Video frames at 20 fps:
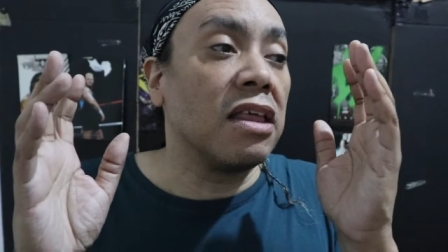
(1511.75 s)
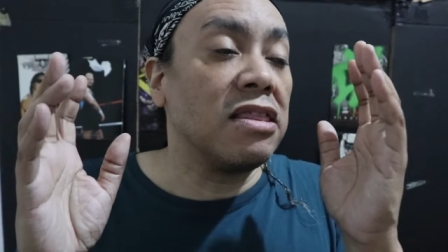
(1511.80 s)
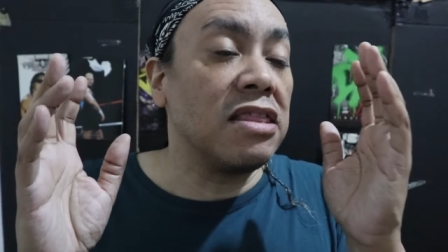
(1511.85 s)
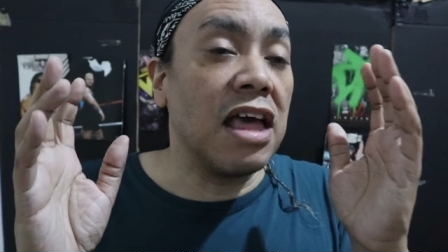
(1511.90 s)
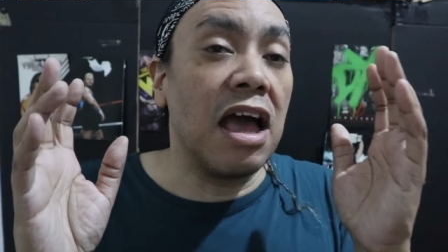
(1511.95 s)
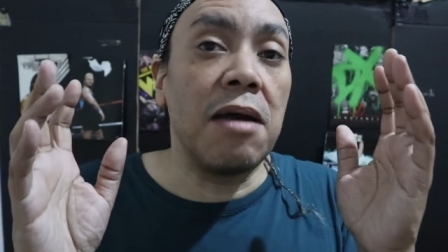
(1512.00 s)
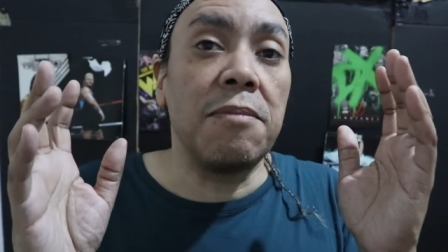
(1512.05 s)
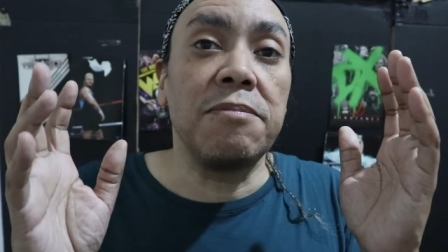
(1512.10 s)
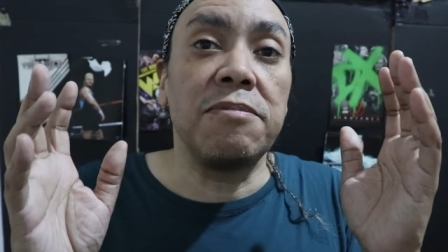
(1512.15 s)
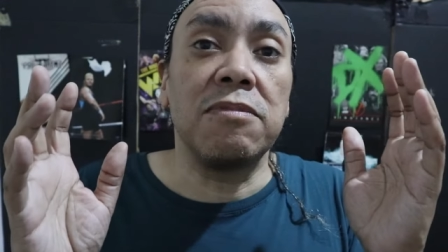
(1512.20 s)

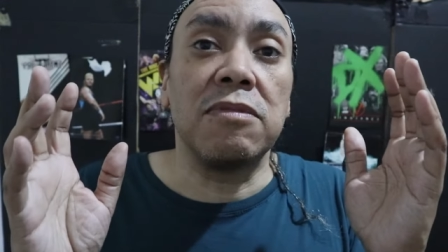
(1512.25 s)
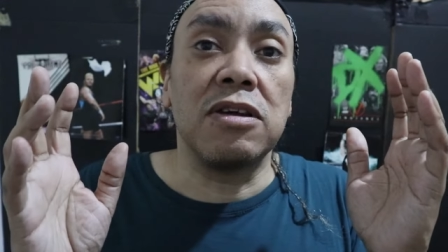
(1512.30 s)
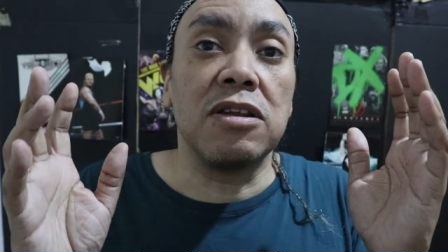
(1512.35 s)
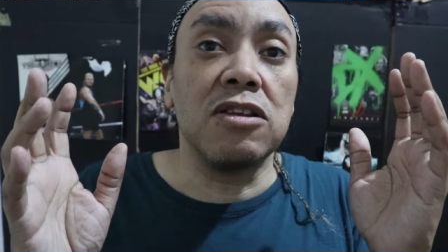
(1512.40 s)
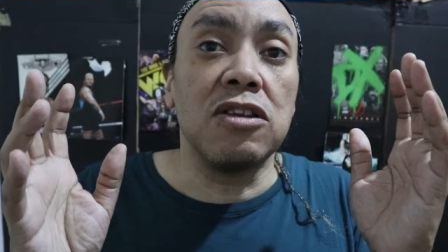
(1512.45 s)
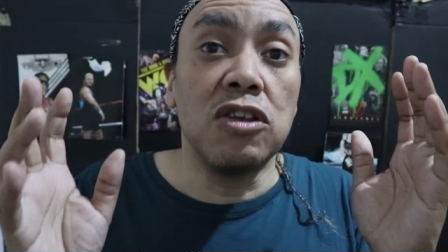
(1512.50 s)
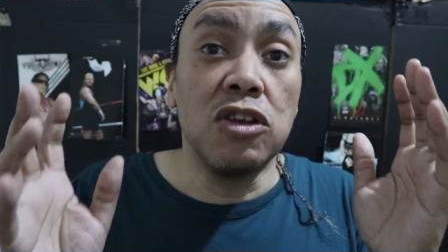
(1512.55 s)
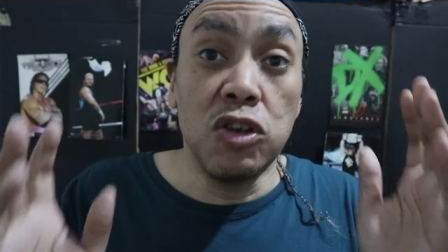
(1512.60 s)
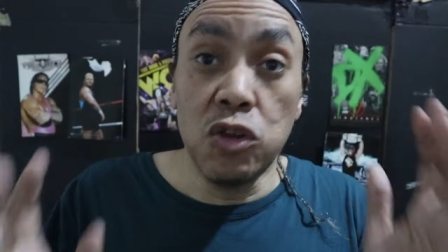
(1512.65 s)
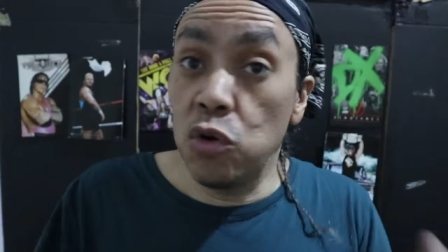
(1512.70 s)
them
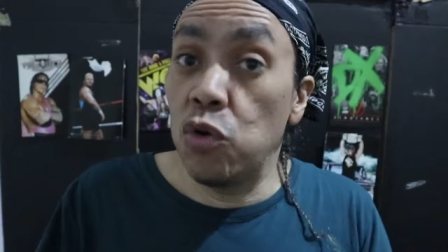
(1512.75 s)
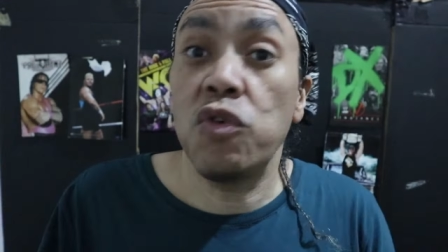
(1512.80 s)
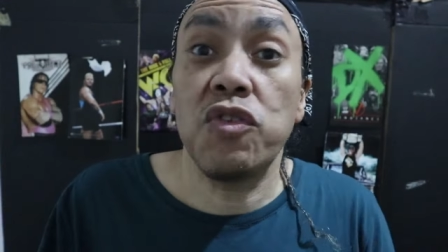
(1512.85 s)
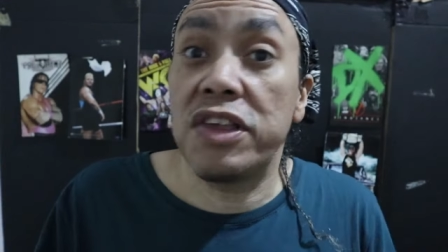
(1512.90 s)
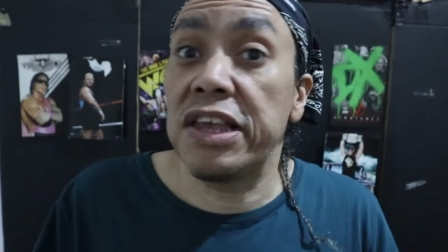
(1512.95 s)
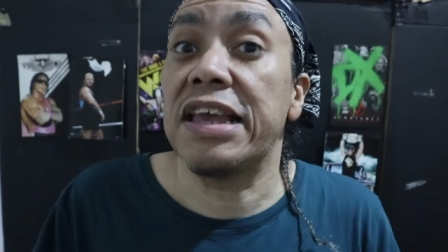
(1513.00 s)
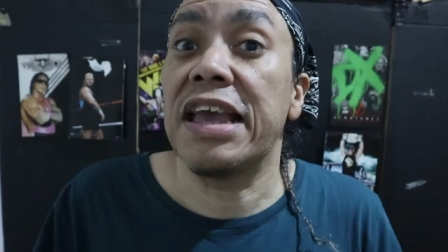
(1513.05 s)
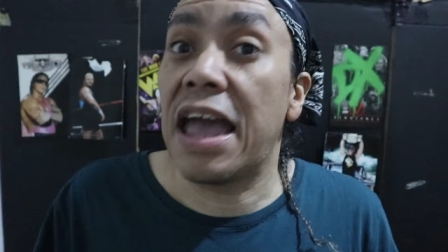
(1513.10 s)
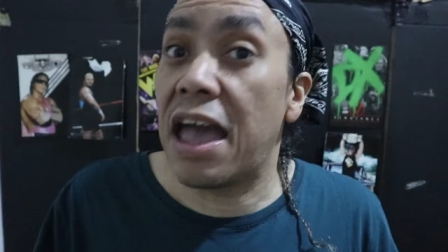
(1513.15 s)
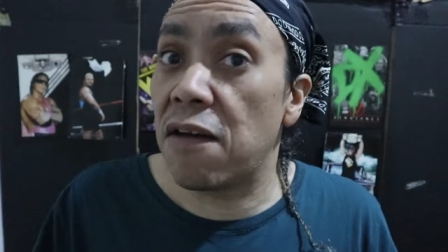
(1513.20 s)

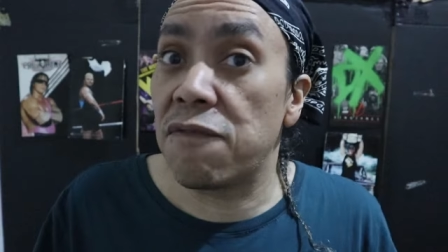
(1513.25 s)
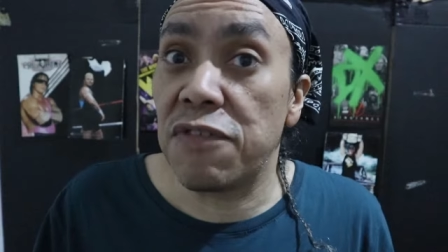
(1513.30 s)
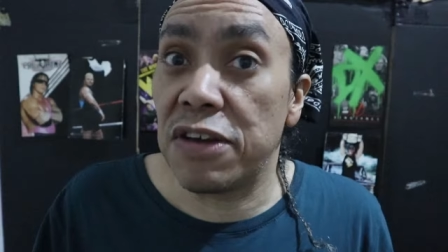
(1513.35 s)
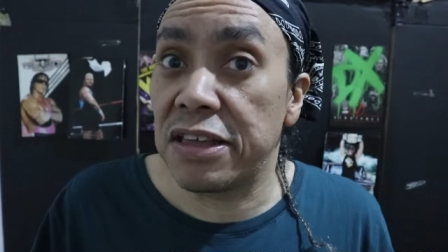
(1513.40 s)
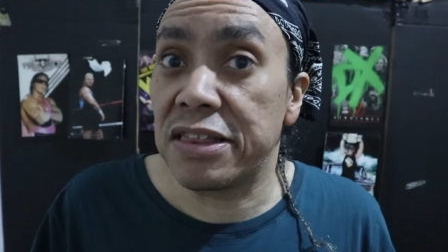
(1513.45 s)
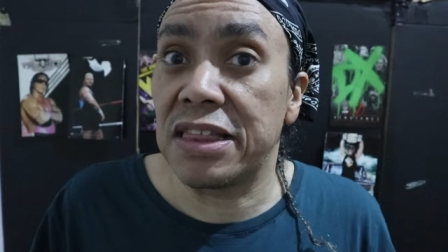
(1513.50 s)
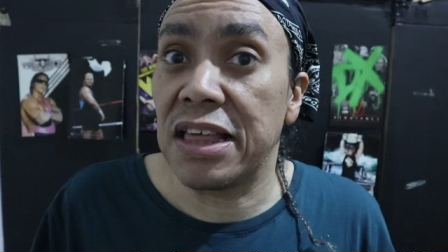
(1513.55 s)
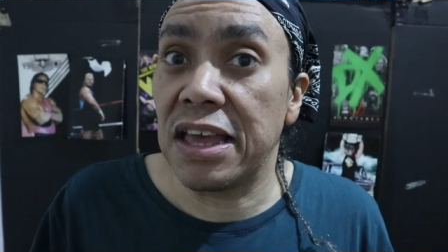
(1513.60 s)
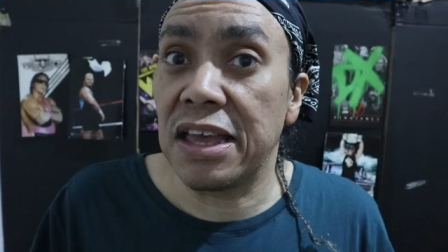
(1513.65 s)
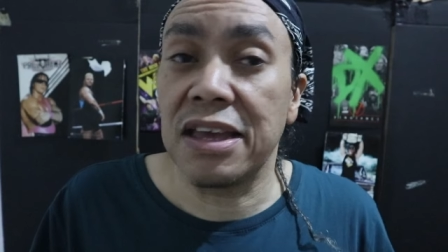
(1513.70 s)
losing
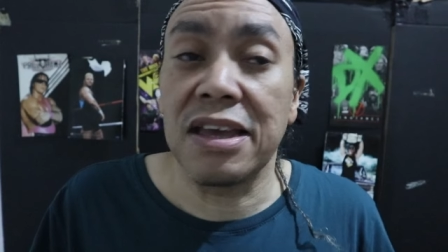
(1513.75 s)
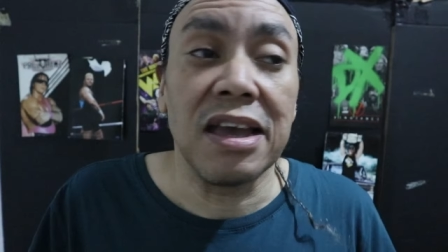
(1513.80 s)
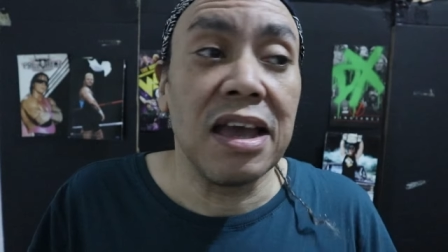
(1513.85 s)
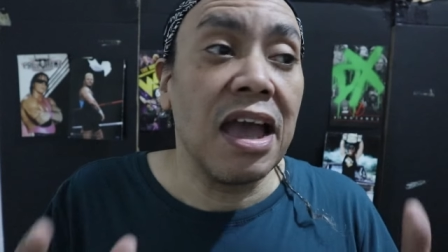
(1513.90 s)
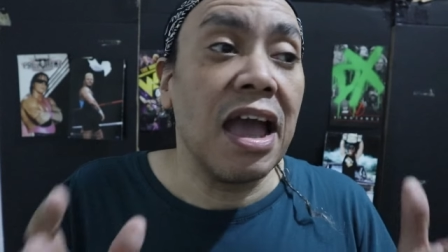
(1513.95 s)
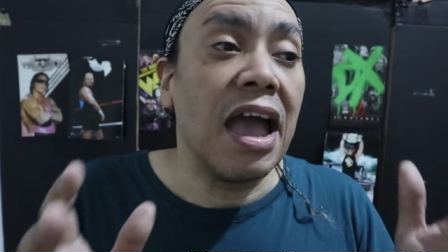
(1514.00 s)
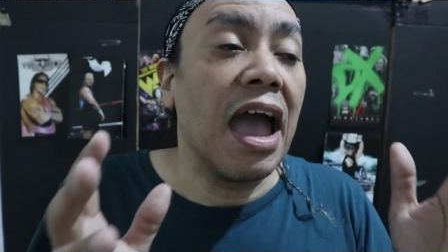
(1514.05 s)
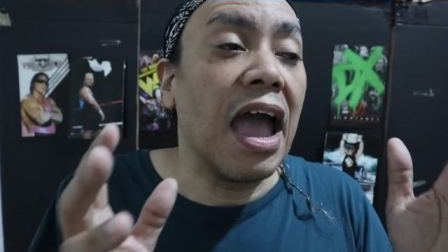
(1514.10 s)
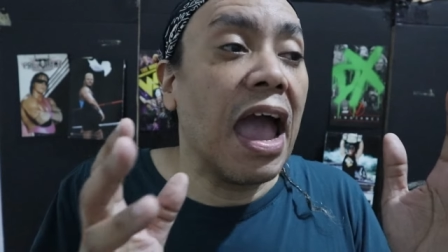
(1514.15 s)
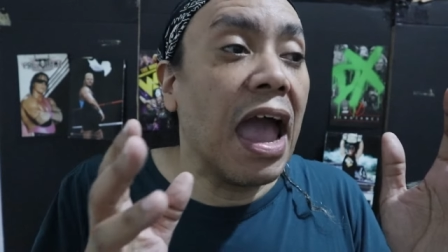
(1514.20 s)
everything
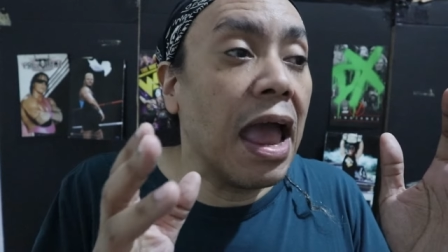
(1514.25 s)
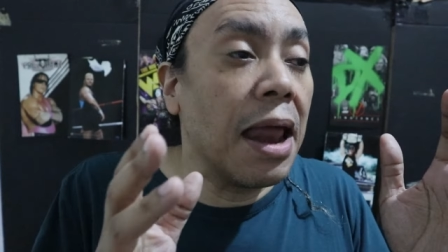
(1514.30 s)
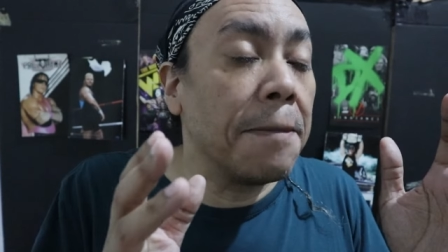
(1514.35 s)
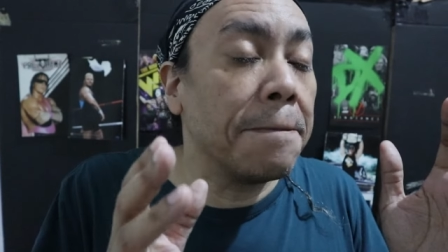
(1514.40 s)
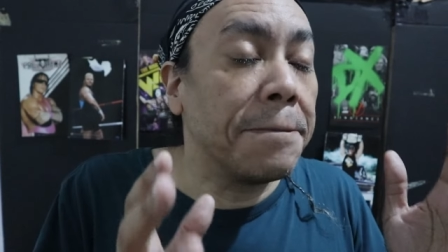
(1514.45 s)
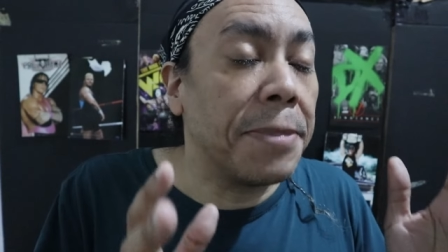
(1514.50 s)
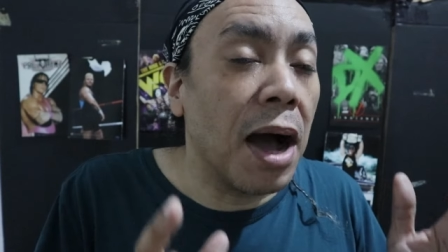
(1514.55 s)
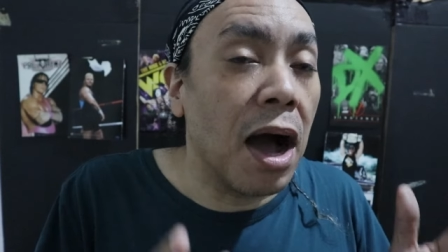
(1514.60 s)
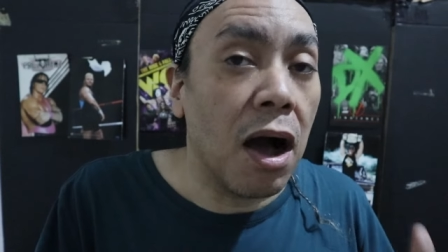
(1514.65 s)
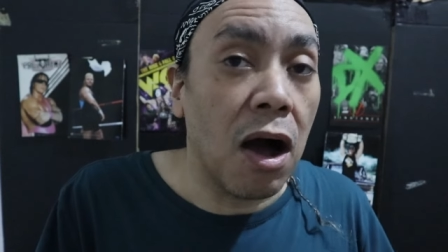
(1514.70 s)

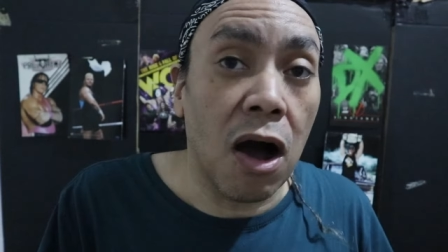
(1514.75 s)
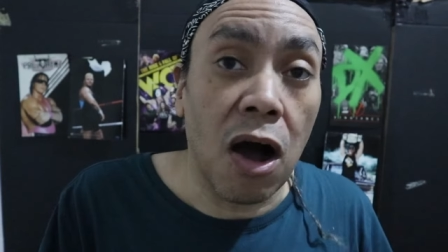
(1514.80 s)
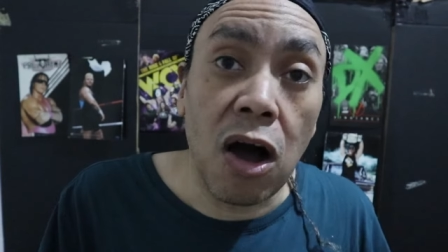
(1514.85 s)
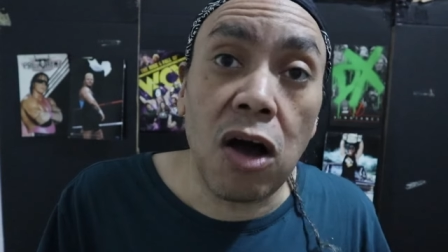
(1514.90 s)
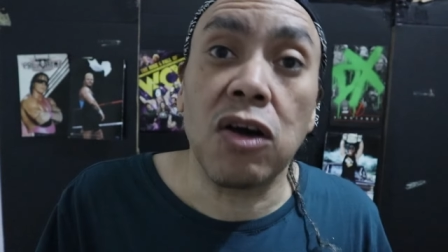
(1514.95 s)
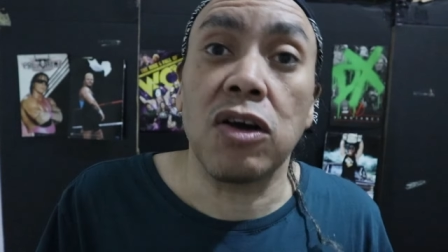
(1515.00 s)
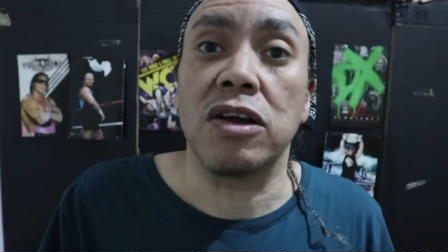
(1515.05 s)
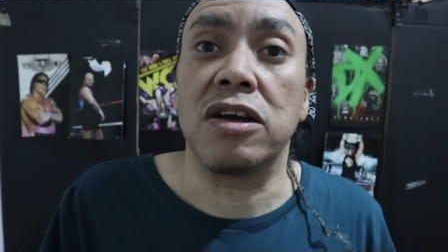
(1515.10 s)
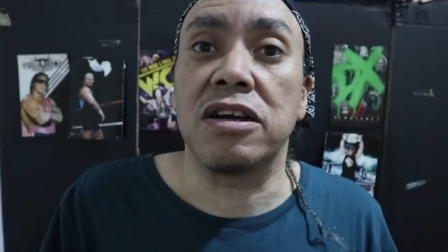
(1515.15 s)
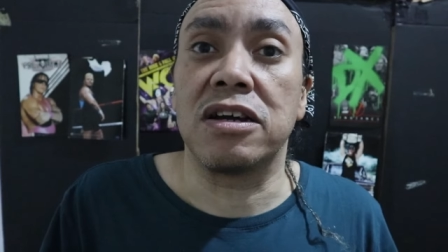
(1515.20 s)
and
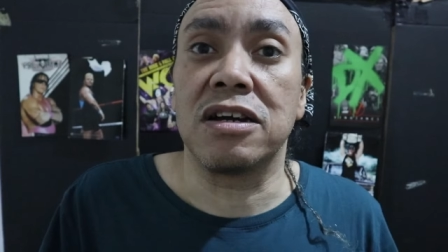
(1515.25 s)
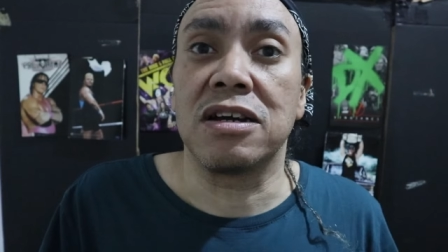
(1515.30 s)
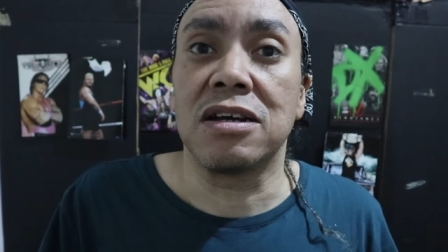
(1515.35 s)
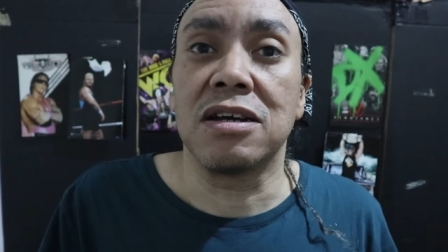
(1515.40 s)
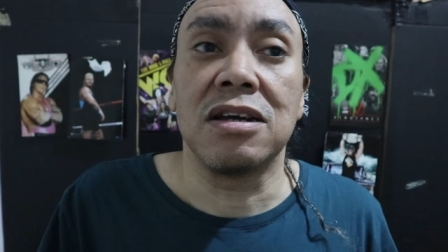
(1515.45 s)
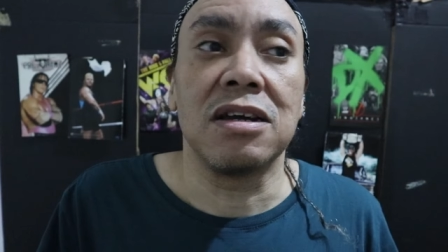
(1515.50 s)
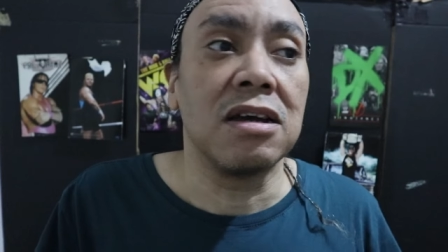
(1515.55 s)
Punk